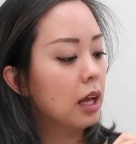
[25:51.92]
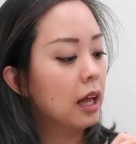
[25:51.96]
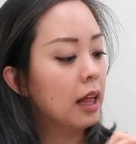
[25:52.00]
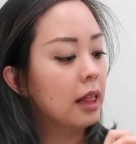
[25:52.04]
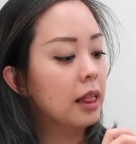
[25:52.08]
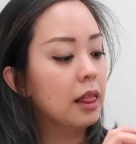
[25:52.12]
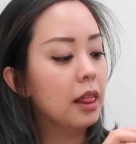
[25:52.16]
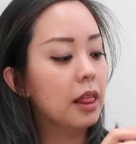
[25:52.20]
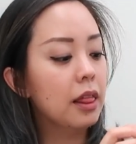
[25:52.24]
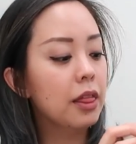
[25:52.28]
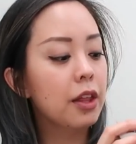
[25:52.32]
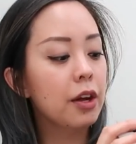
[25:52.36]

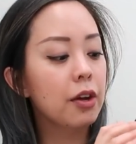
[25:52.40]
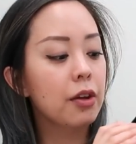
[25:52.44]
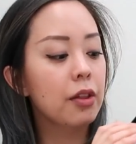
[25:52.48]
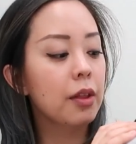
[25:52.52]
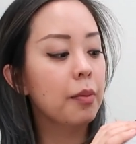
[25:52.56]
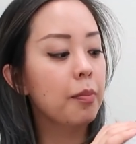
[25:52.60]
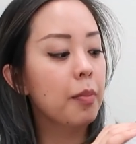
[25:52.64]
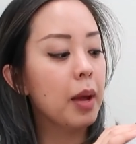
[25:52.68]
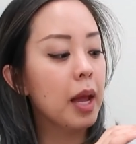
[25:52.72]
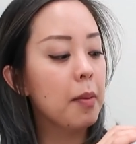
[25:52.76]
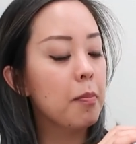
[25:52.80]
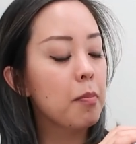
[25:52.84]
and they're
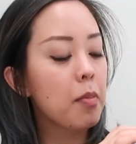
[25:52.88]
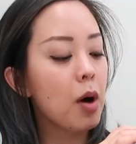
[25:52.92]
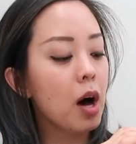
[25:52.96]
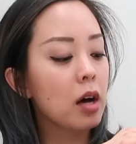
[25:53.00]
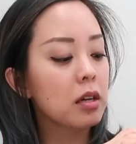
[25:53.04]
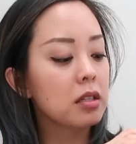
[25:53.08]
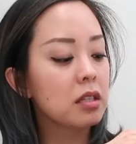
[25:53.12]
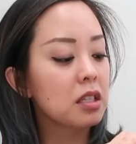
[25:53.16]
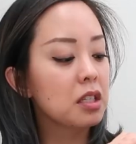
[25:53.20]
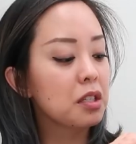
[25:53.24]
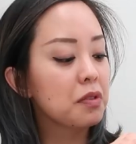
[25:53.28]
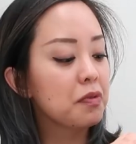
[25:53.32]
the Babe
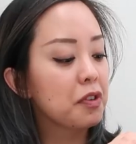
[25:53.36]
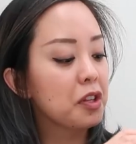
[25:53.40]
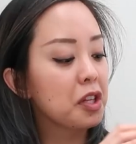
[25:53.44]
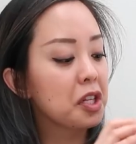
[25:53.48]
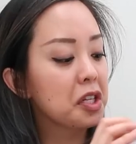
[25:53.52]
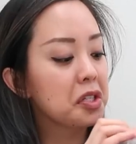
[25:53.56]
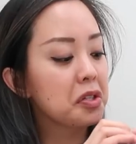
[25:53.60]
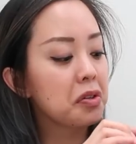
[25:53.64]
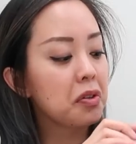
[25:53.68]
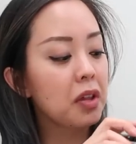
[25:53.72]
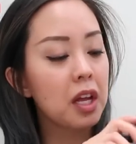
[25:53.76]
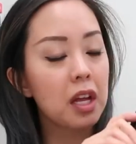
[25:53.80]
Bosses for
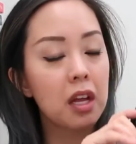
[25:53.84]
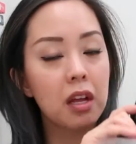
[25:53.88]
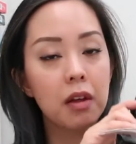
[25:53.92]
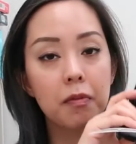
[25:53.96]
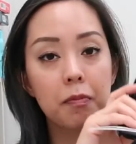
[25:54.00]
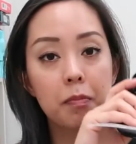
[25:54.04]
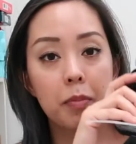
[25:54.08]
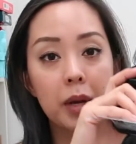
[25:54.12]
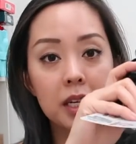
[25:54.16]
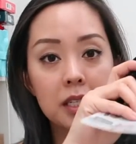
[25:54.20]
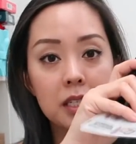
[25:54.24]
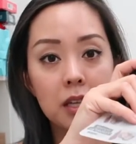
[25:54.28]
this. They
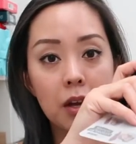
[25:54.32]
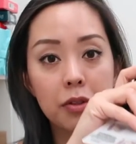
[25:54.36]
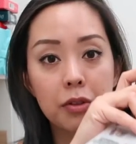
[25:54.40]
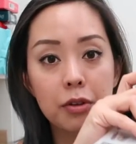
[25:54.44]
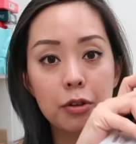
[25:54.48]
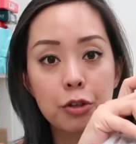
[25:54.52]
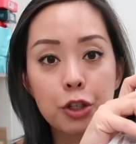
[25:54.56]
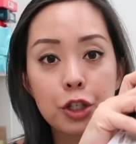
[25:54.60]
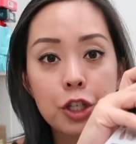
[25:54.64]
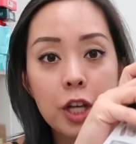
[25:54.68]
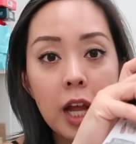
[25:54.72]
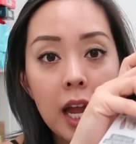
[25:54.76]
picked out
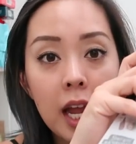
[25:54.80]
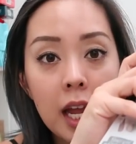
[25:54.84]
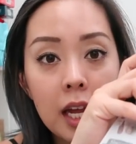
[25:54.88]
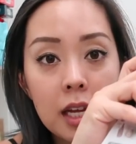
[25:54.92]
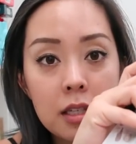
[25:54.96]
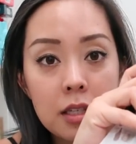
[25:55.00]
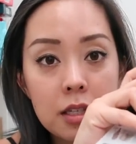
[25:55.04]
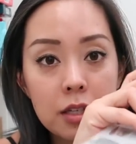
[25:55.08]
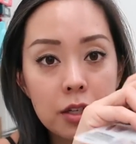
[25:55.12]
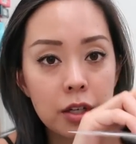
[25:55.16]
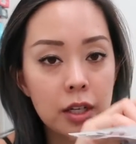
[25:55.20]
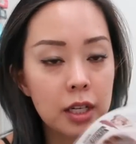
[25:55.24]
their
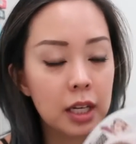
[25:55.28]
shades.